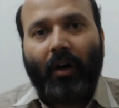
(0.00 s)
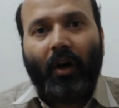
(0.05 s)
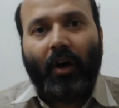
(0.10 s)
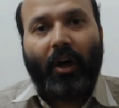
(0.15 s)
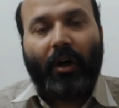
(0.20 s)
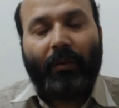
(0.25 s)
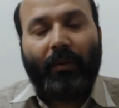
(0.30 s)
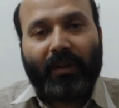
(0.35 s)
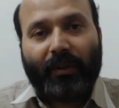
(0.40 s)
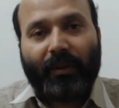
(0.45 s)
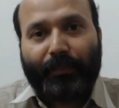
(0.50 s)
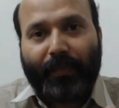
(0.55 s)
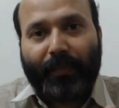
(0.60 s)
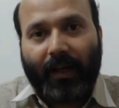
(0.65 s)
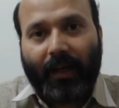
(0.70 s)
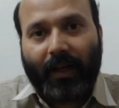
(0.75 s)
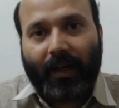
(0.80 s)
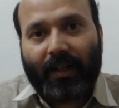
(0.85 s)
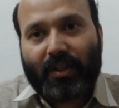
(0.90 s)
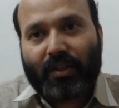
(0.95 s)
of the
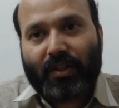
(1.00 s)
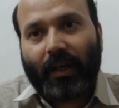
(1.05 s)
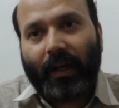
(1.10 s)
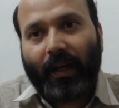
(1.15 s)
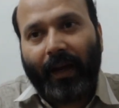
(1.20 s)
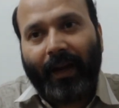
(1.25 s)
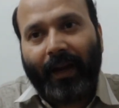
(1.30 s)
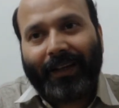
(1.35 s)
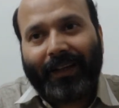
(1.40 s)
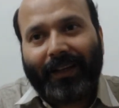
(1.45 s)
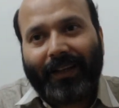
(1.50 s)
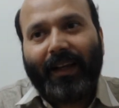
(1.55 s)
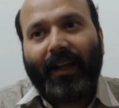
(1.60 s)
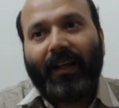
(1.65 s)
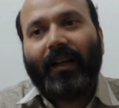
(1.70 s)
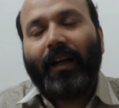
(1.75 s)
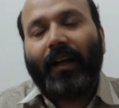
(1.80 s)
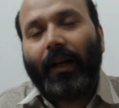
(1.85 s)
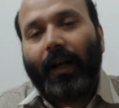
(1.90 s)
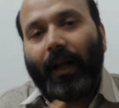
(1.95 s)
past, and
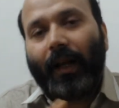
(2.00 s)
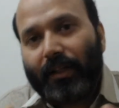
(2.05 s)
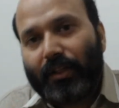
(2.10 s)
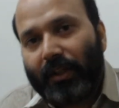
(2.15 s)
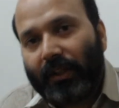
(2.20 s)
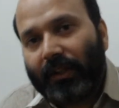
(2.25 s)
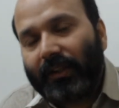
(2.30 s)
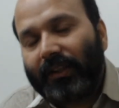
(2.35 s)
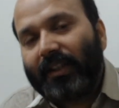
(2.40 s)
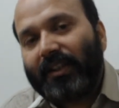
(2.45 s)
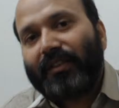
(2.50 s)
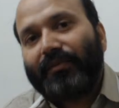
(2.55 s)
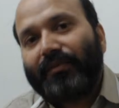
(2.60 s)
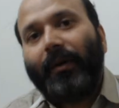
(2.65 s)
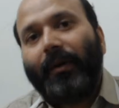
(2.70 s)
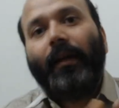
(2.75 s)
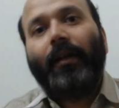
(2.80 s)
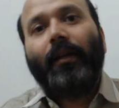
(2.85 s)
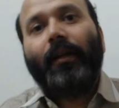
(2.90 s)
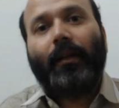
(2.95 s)
analyzing this
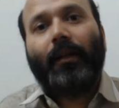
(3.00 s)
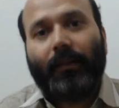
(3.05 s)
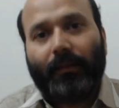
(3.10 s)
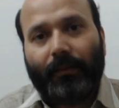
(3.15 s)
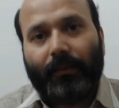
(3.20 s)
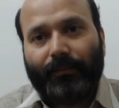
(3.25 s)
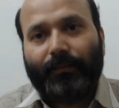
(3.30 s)
finding